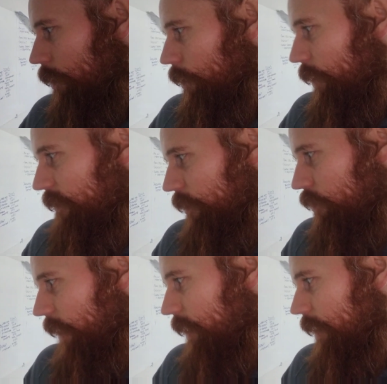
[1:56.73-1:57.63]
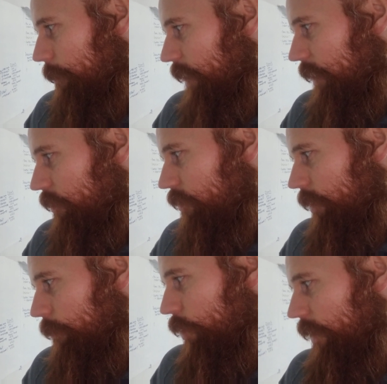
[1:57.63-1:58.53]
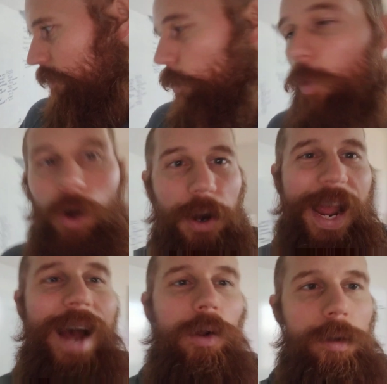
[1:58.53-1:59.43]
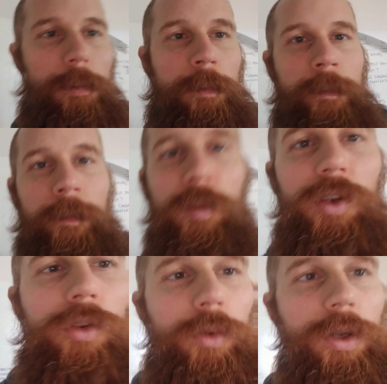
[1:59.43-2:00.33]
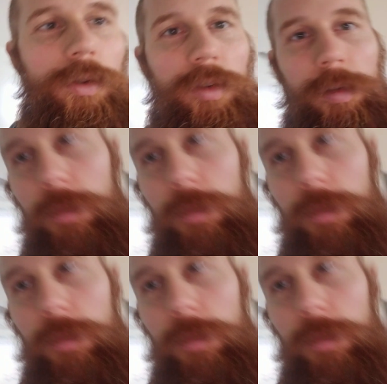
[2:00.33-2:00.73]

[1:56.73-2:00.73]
You have to train them in the gym. You have to work out to do those,